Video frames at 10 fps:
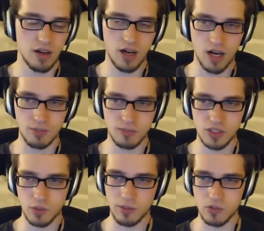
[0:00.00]
Yeah.
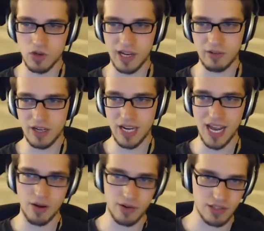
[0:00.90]
So what I'm trying right
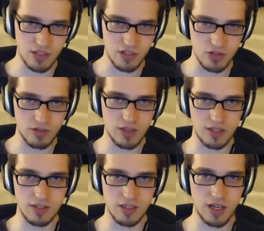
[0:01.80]
now is
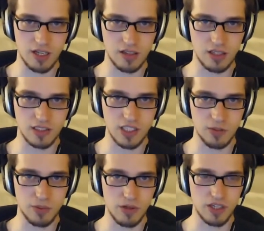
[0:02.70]
this Launch Center
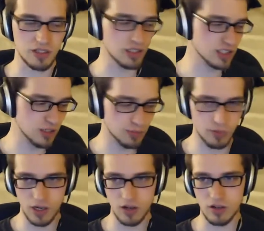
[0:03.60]
Pro thing. Launch Center
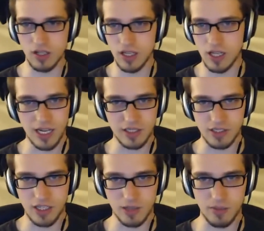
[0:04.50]
Pro, I could
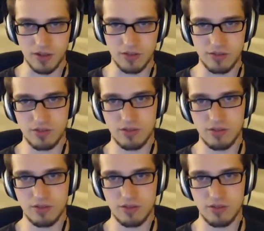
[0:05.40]
talk about,